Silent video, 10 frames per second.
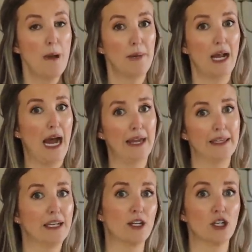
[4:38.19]
But I
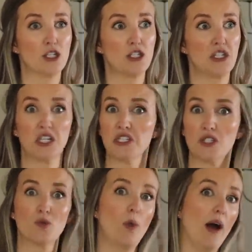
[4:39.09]
think it cooks just
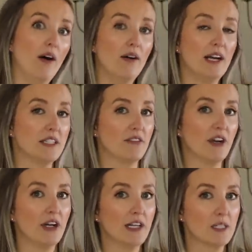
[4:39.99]
as well as the
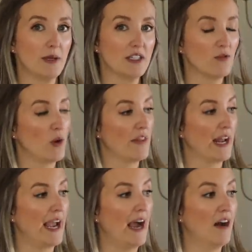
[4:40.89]
very expensive one
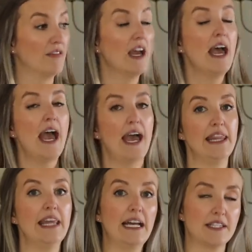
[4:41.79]
that I have.
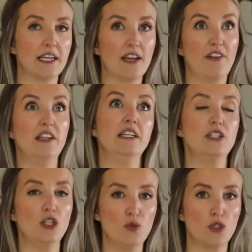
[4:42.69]
And that's like if I
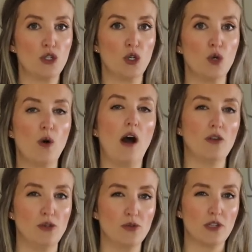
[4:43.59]
need to use two,
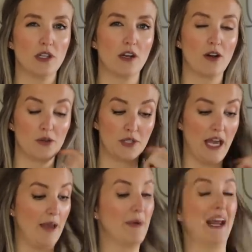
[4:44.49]
I'll use the Le
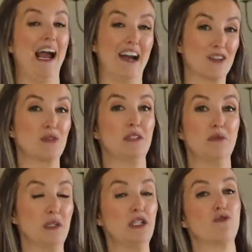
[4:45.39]
Creuset, but I
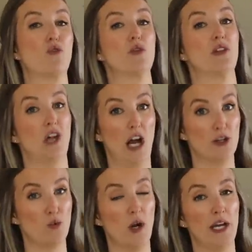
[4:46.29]
actually reach for the
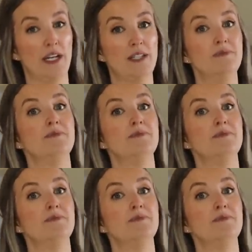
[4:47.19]
Lodge one